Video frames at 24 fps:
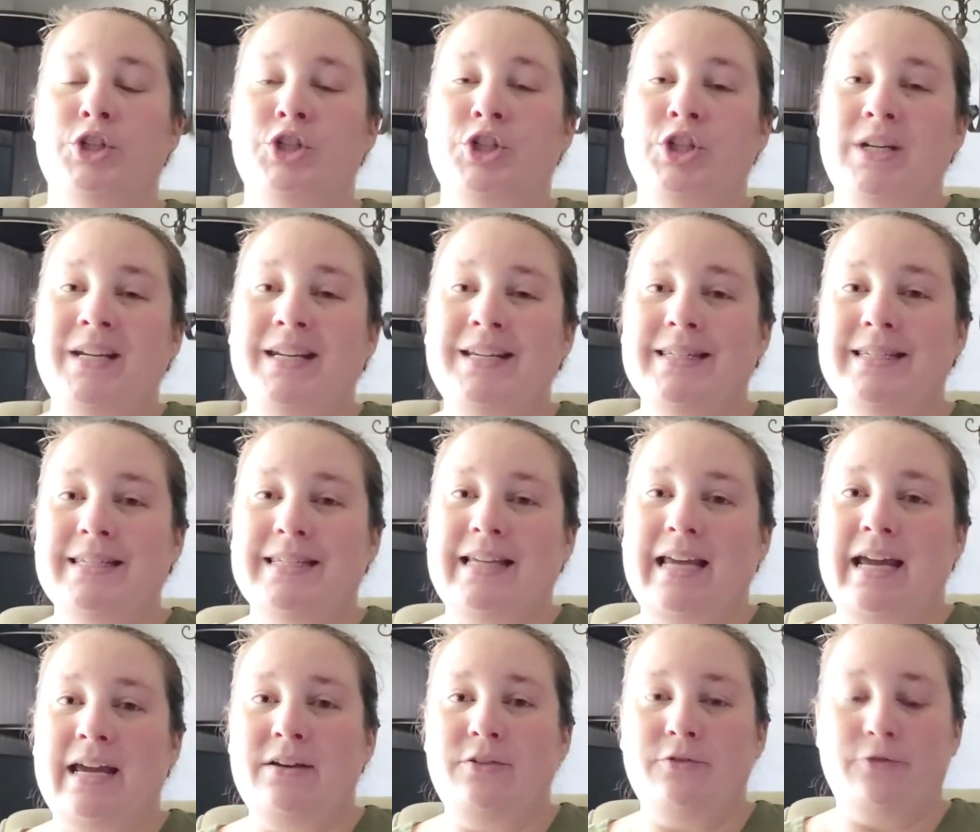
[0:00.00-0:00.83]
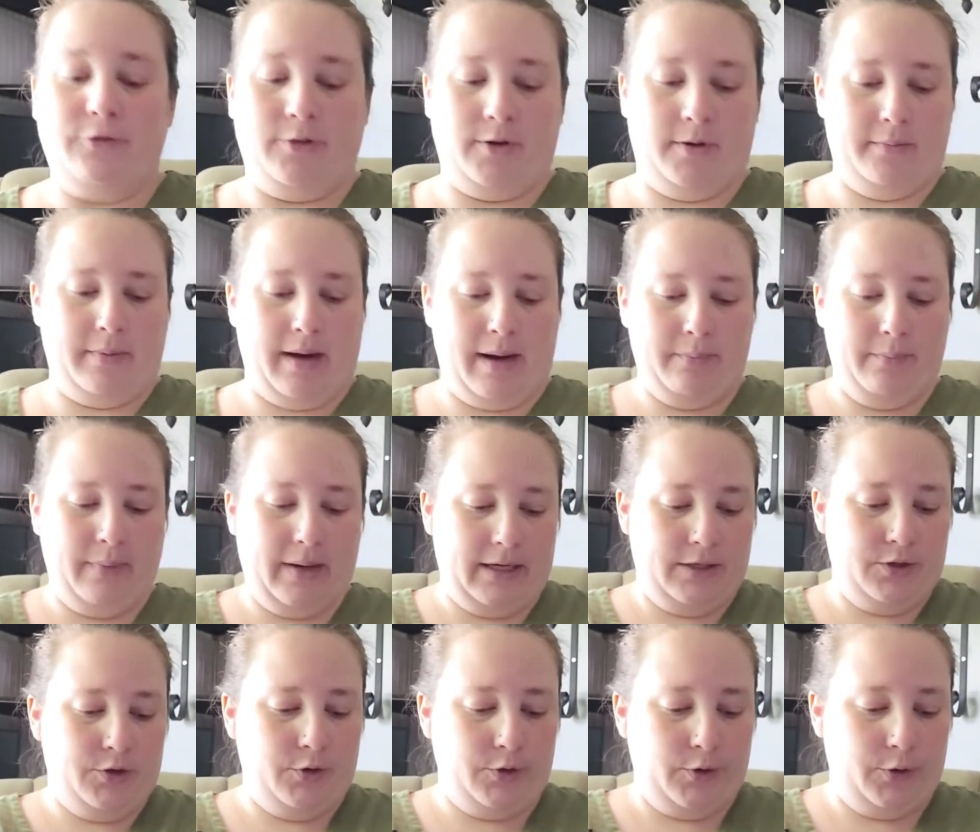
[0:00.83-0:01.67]
sheet set for my
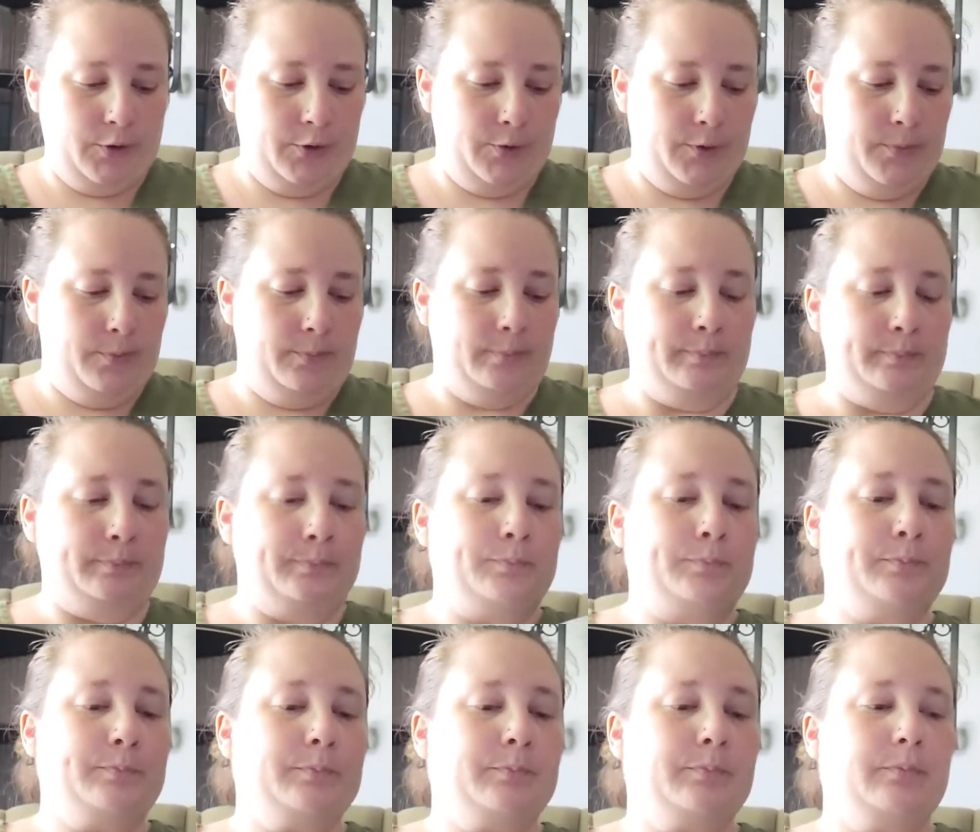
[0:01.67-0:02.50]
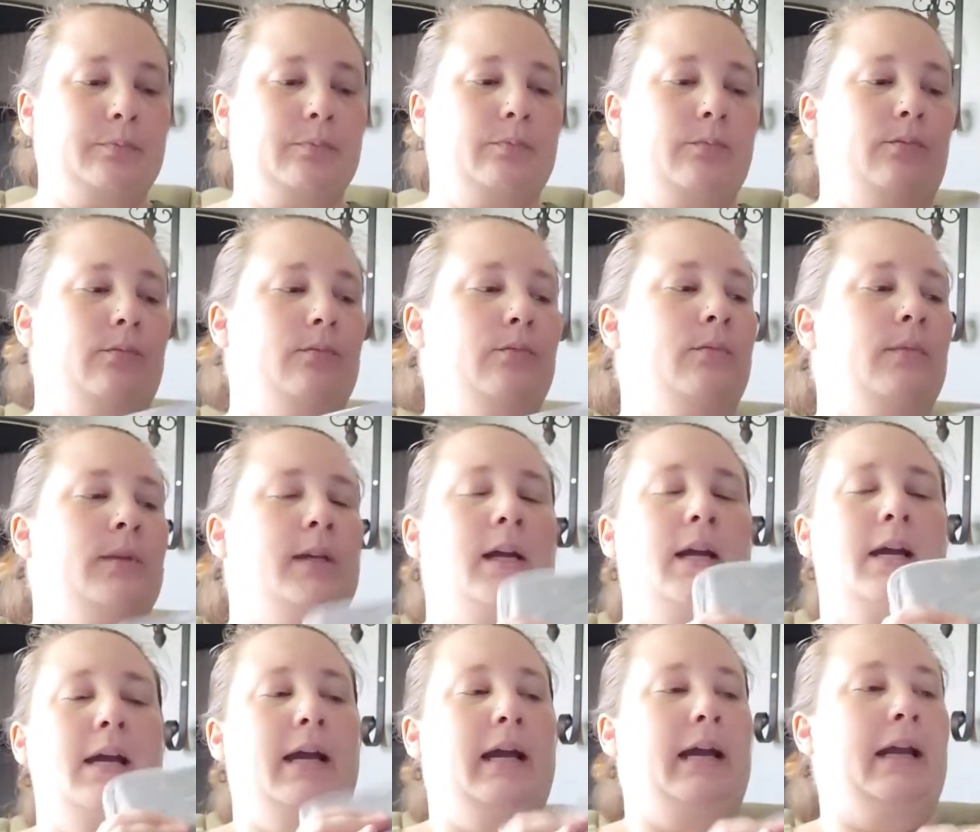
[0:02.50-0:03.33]
bedroom.
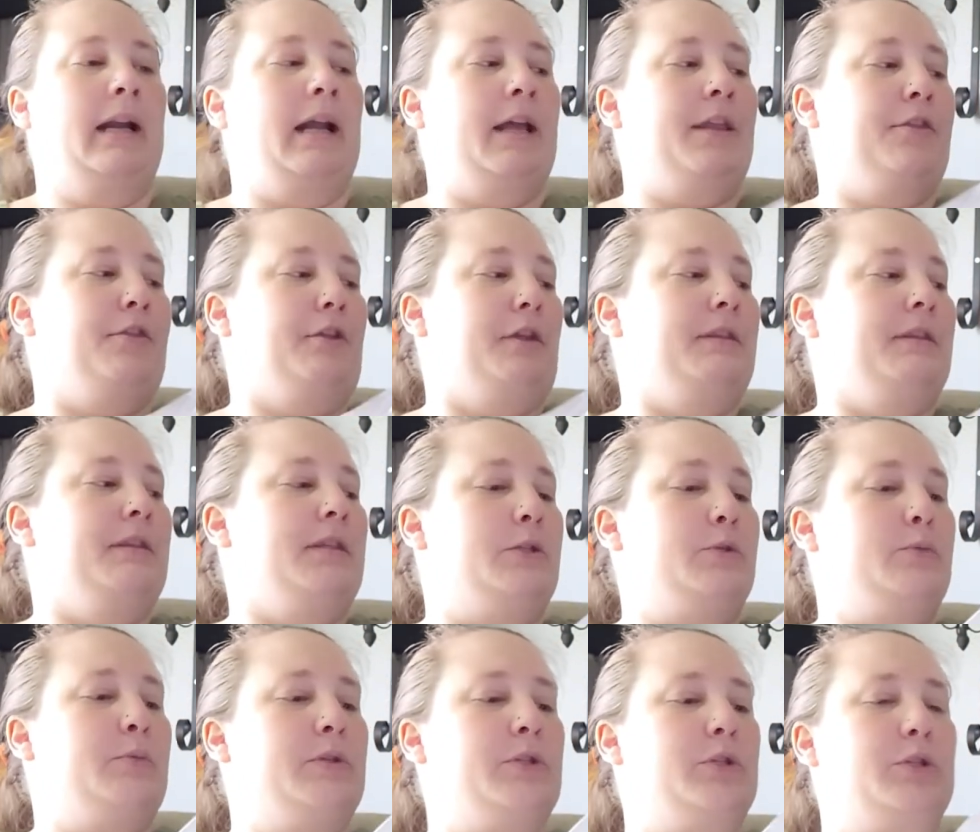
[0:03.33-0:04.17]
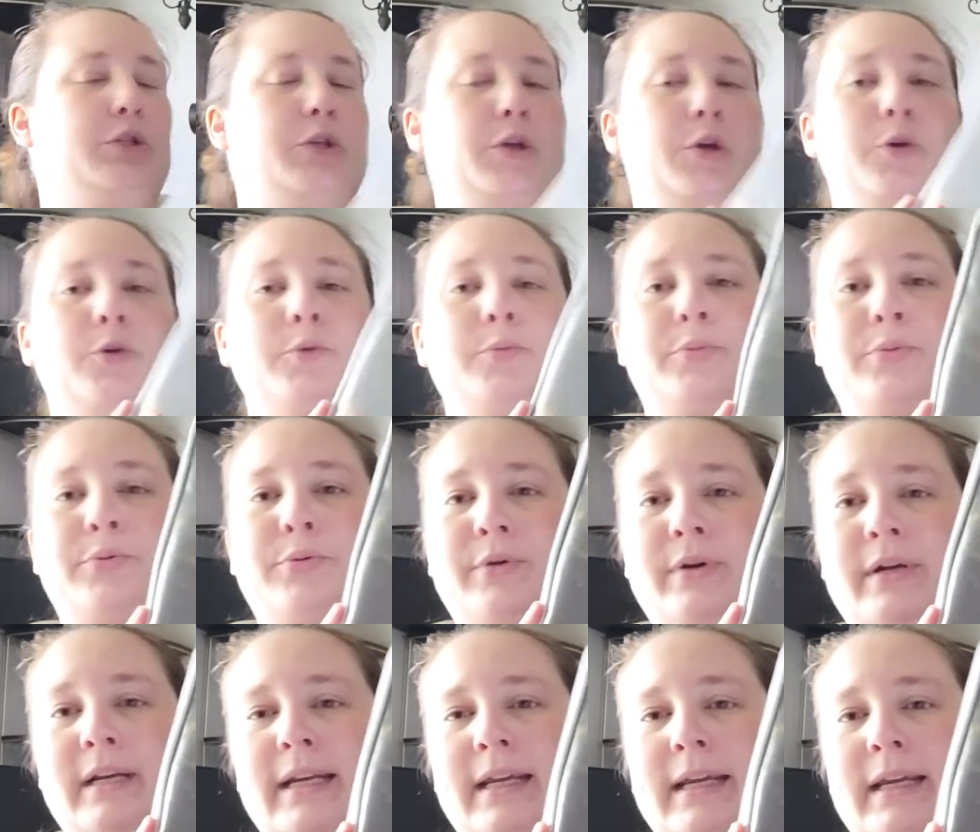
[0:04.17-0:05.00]
And I thought this was so
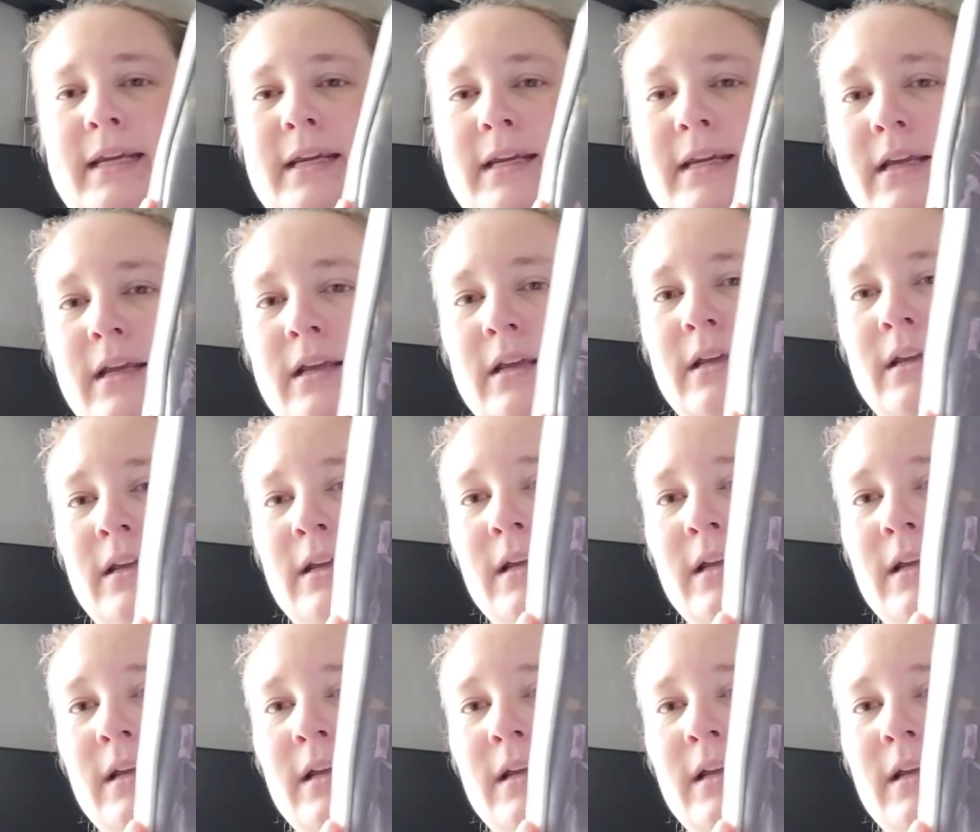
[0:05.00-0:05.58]
pretty.